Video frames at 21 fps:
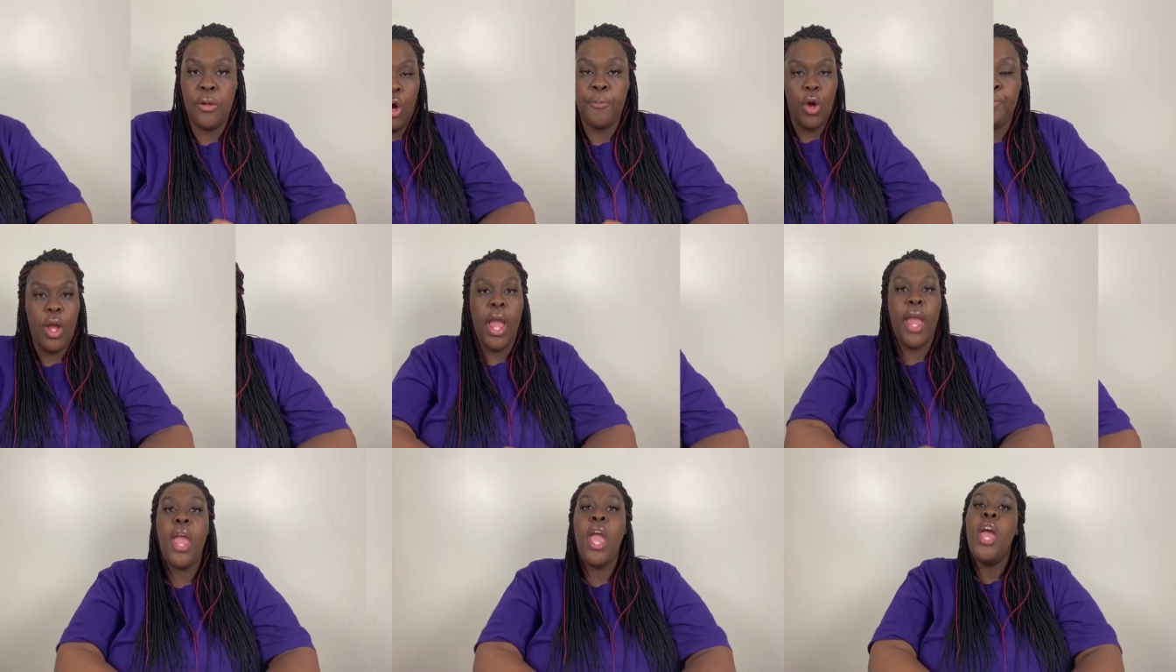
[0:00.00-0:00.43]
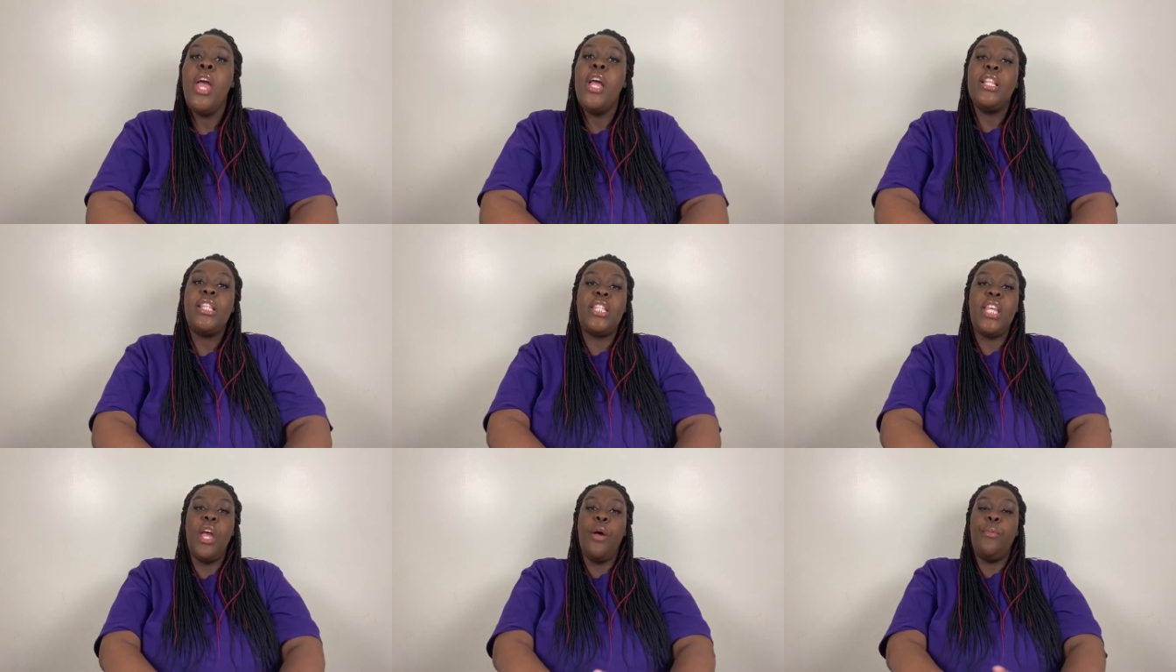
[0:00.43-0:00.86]
Okay.
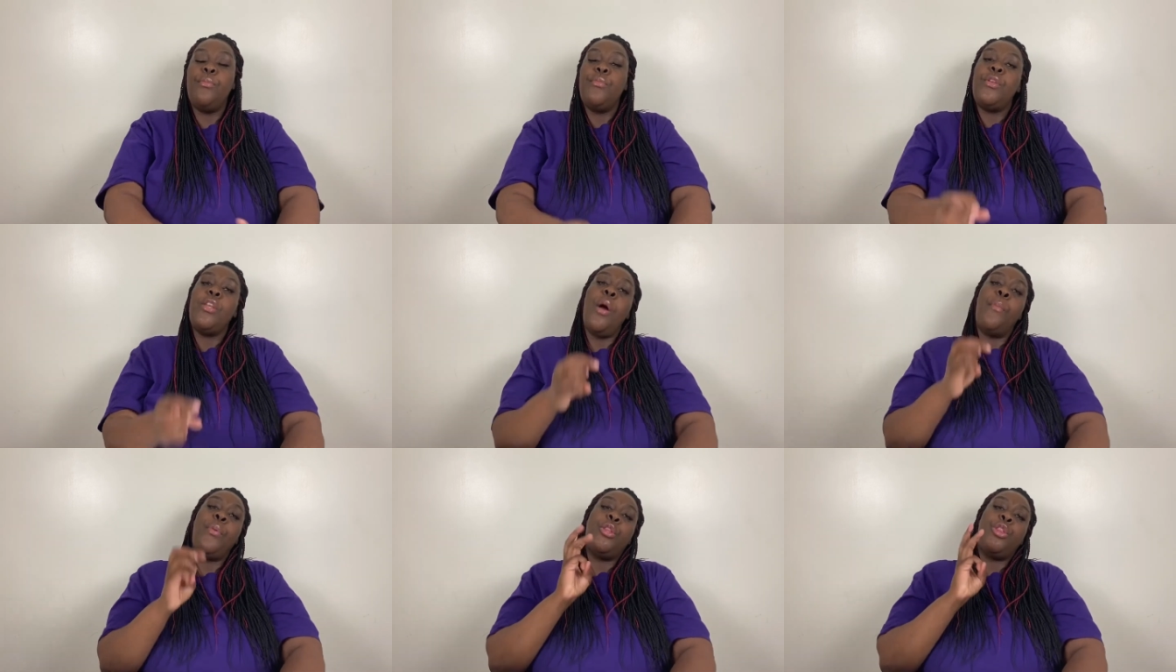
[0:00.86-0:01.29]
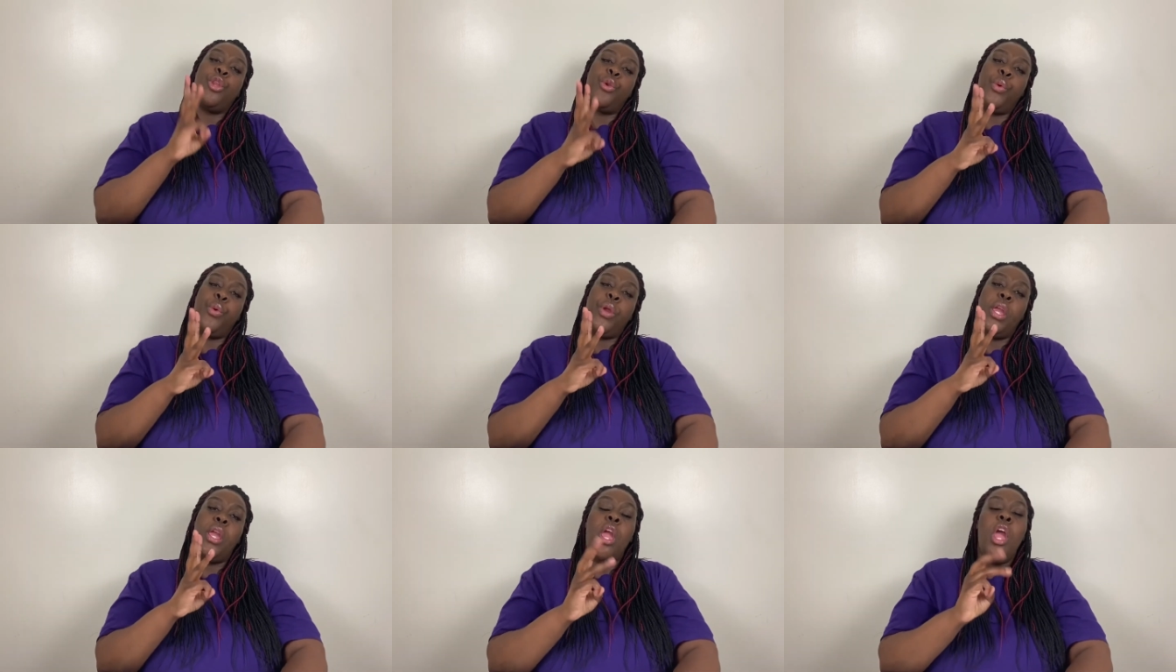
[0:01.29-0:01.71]
Tip number
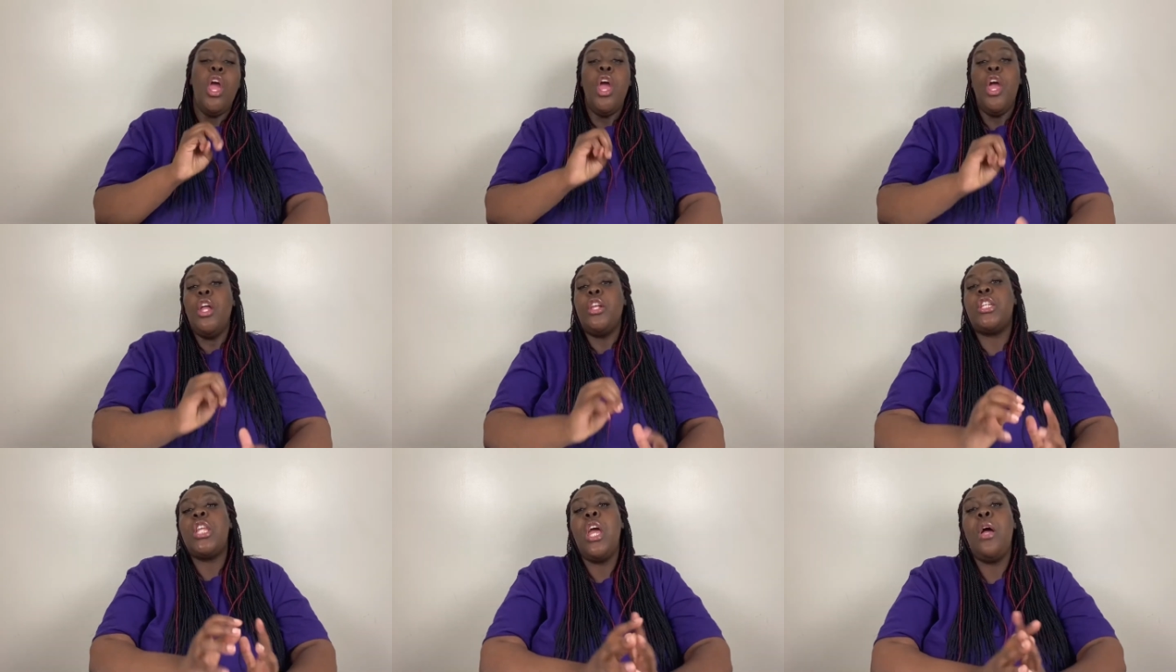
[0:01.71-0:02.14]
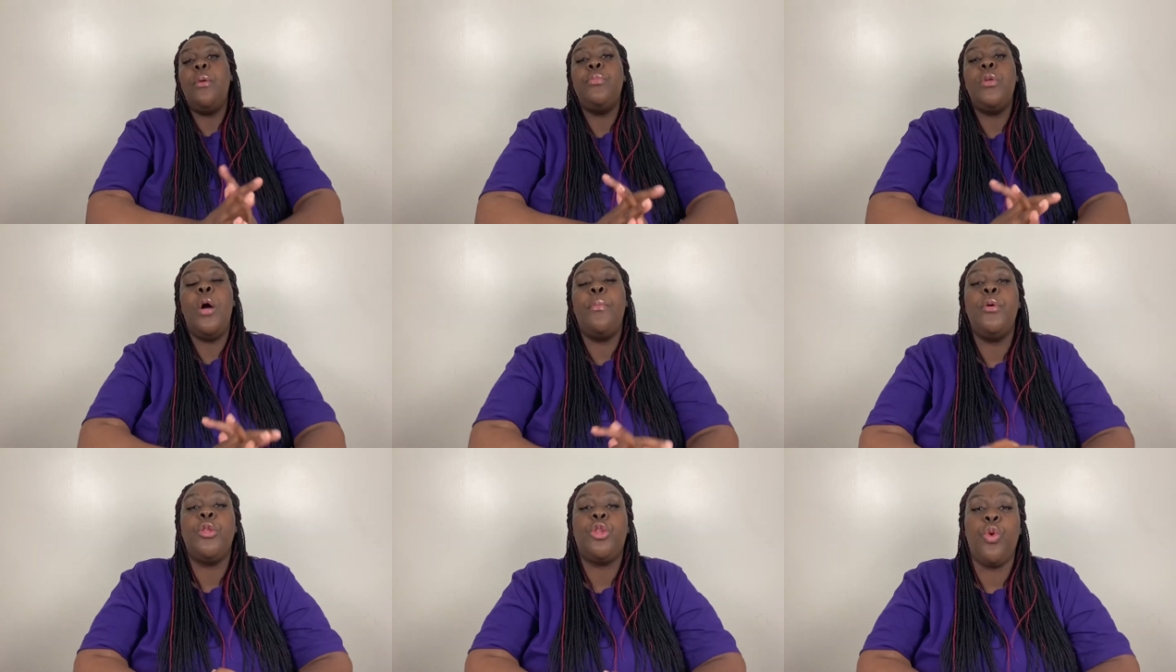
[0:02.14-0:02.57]
three. Tip
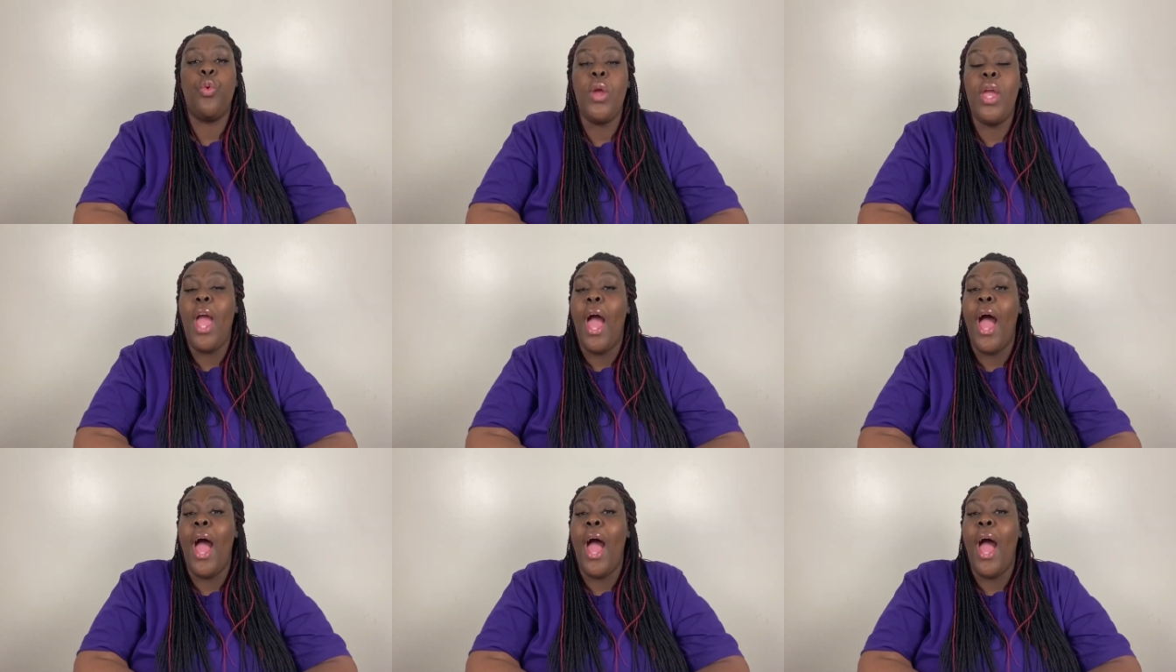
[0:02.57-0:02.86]
number three,